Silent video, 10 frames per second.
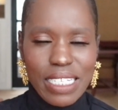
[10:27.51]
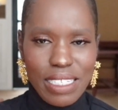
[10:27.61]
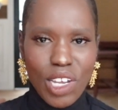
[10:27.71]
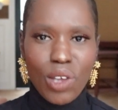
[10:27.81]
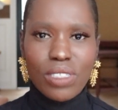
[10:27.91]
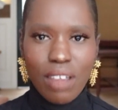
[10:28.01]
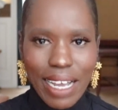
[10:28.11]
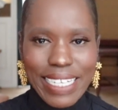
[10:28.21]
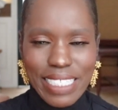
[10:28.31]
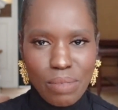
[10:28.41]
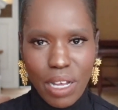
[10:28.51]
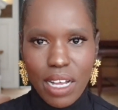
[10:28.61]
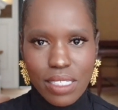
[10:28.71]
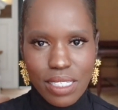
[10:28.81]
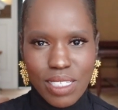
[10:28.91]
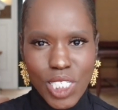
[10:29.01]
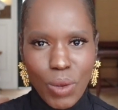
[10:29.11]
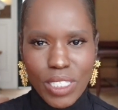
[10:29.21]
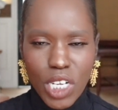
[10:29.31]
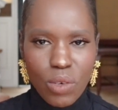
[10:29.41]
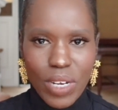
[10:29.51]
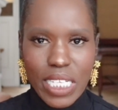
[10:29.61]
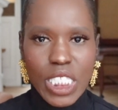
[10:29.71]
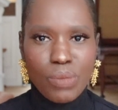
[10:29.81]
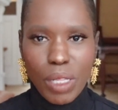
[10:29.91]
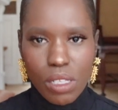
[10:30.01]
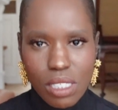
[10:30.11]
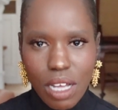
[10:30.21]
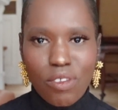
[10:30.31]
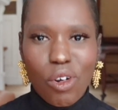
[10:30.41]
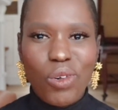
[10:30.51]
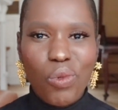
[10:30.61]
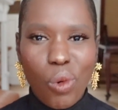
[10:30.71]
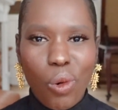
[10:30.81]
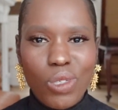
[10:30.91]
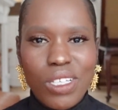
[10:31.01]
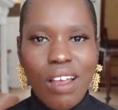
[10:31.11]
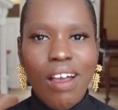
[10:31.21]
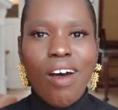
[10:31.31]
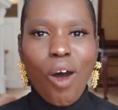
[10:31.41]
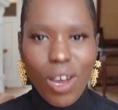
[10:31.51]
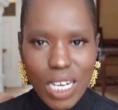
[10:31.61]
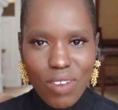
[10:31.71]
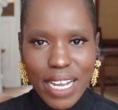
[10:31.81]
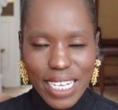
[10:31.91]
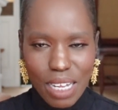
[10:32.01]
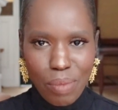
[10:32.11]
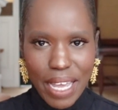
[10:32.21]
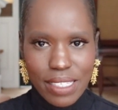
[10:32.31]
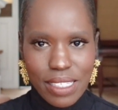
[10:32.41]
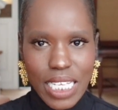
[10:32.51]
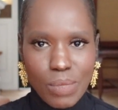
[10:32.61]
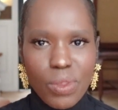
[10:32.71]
you know, tidy person, so I don't really spill stuff on walls on a regular basis.